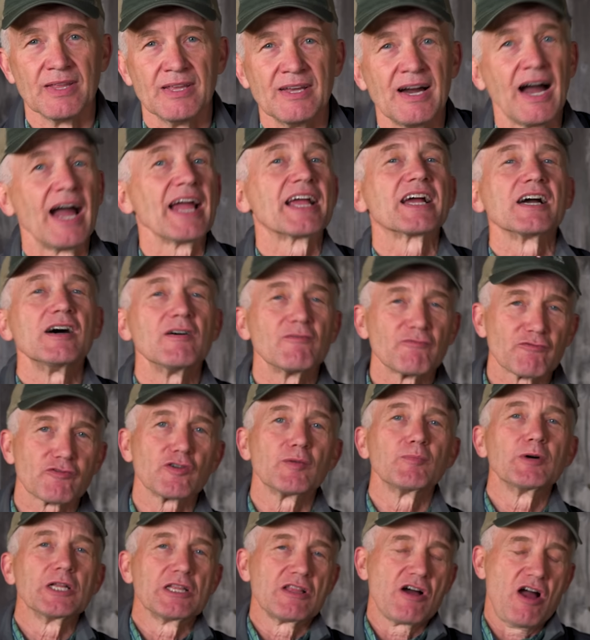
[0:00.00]
I come
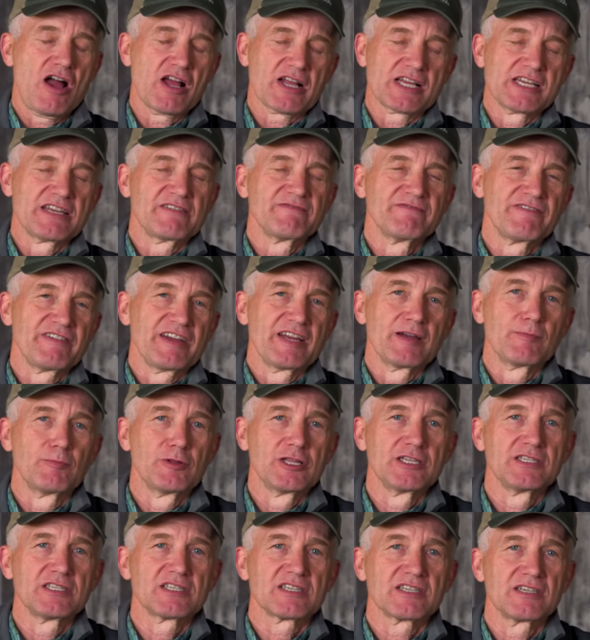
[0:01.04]
from a logging
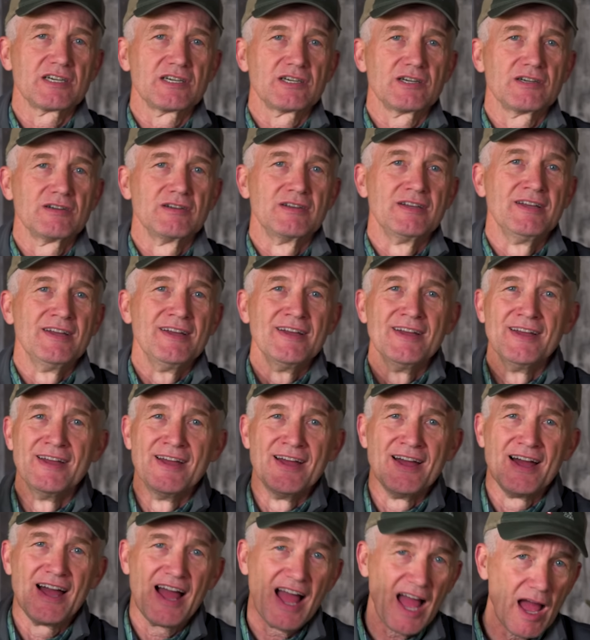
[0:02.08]
family, so
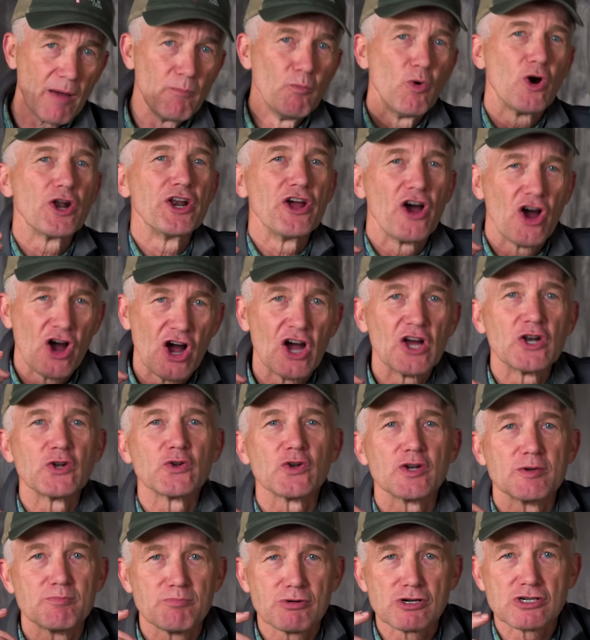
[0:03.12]
I'm
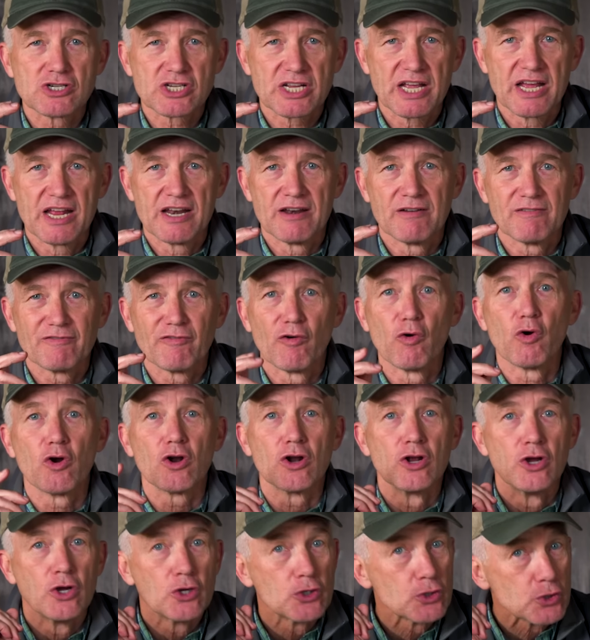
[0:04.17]
100%
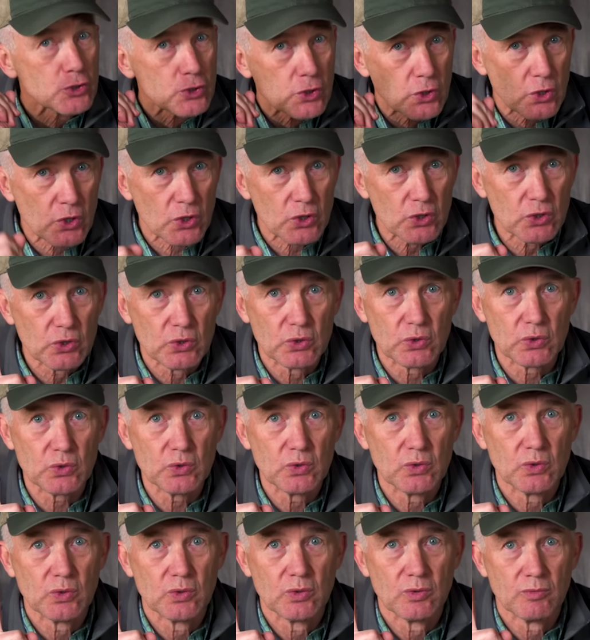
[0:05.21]
for
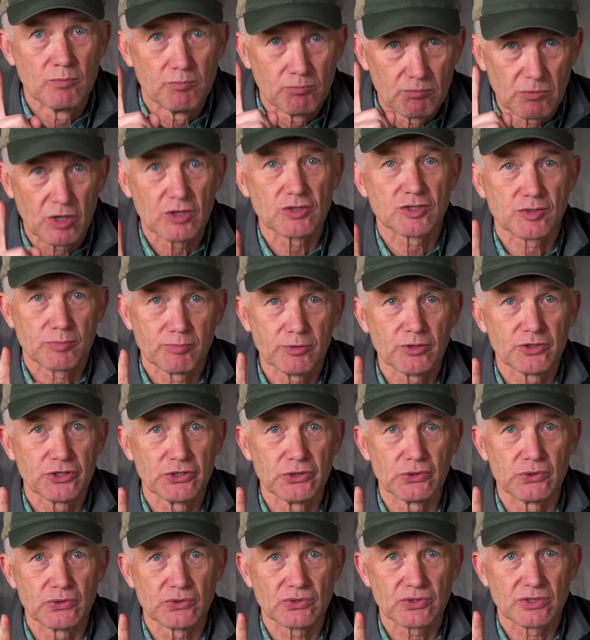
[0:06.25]
true multiple
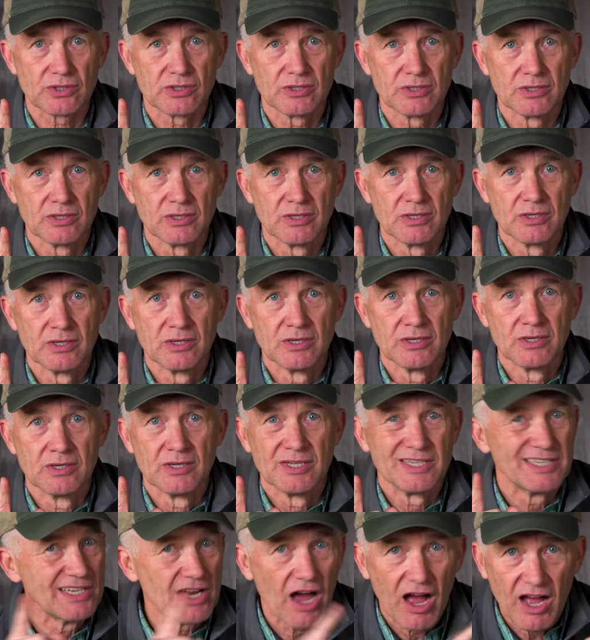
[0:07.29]
use.
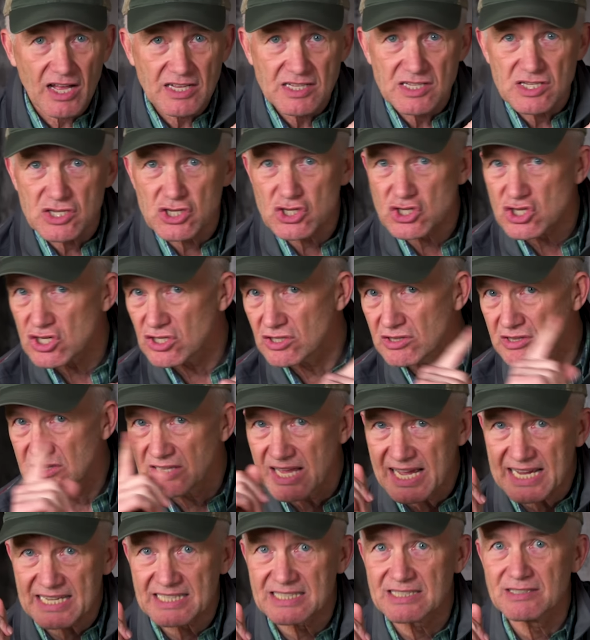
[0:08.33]
Not
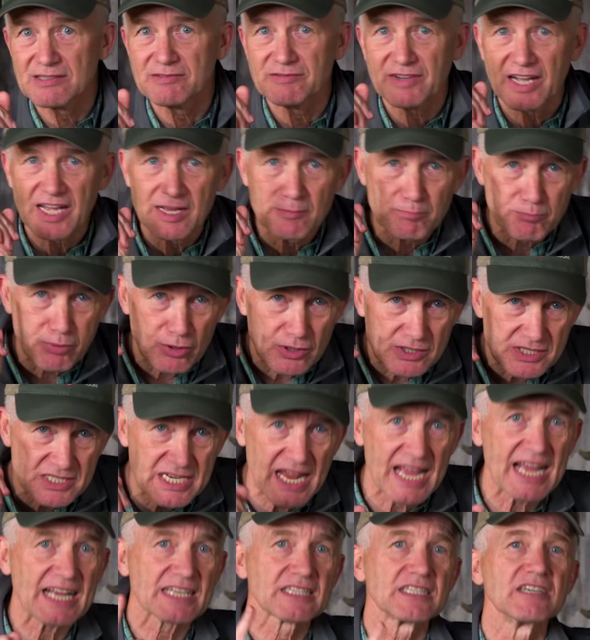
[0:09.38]
selective and
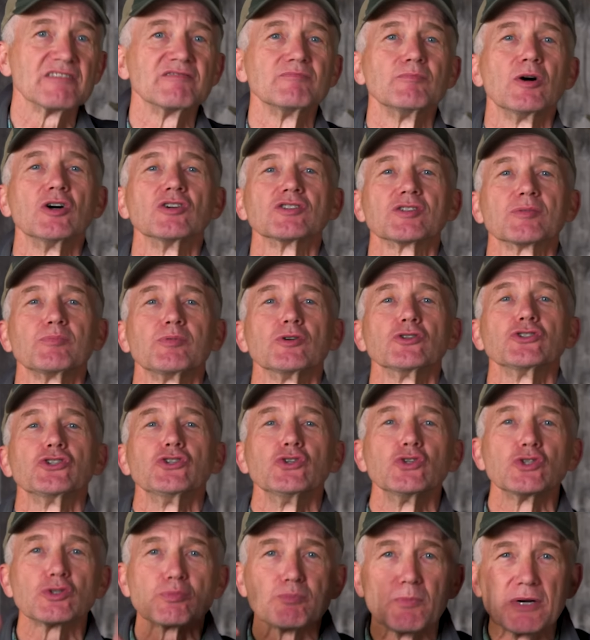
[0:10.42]
protective multiple
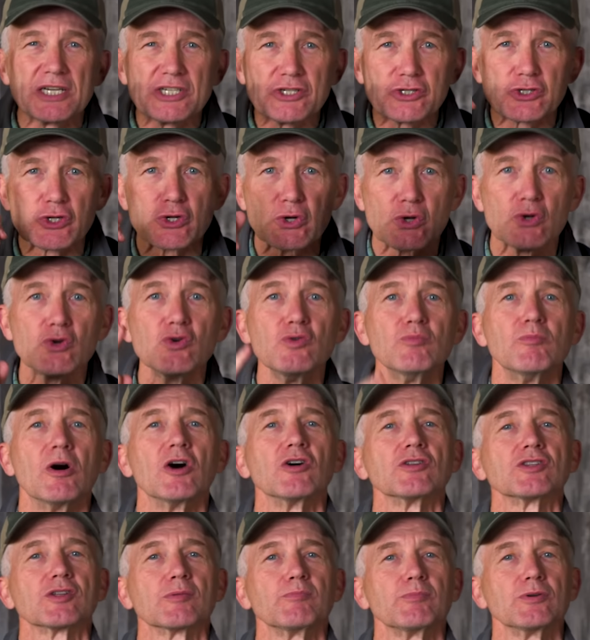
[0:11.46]
use, but true
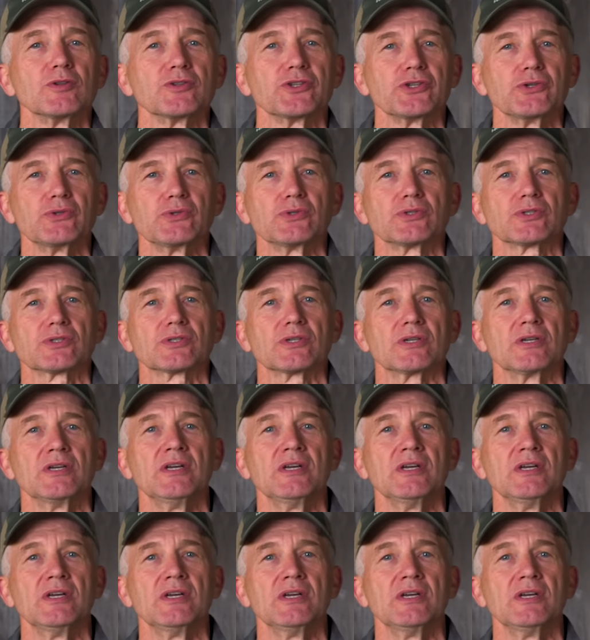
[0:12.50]
multiple use.